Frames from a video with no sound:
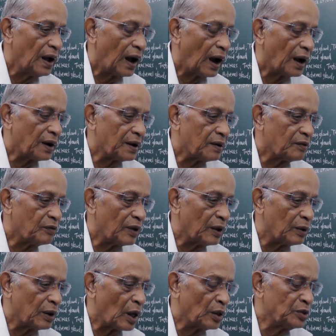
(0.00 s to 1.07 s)
and
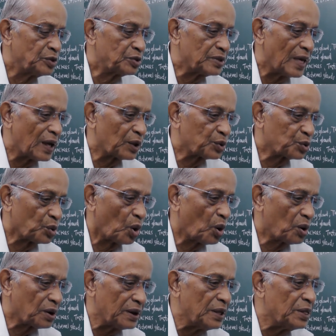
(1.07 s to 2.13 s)
once they are
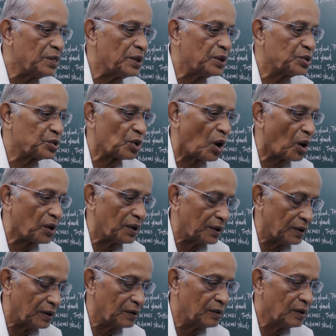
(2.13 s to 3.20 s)
soaked in the
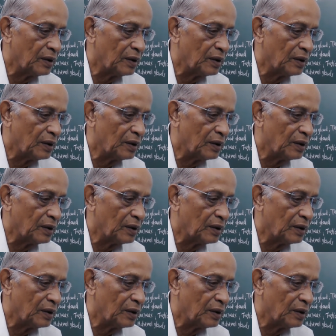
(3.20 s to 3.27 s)
soil,